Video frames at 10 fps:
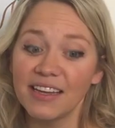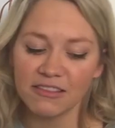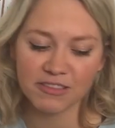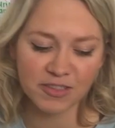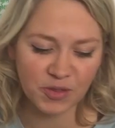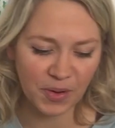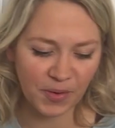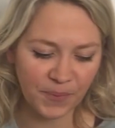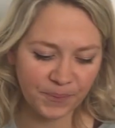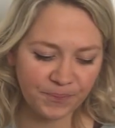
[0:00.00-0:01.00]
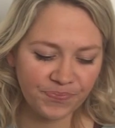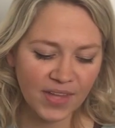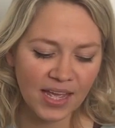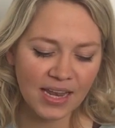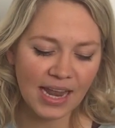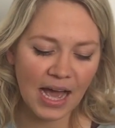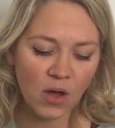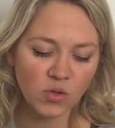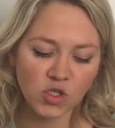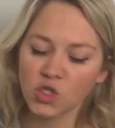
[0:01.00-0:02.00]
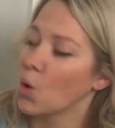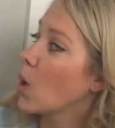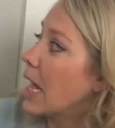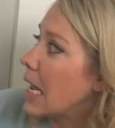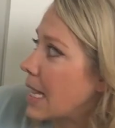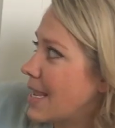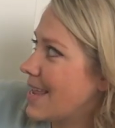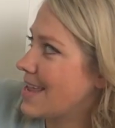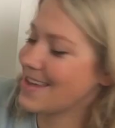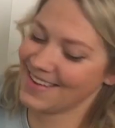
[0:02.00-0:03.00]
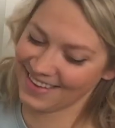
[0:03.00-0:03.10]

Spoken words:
it's true. Now, Zoidy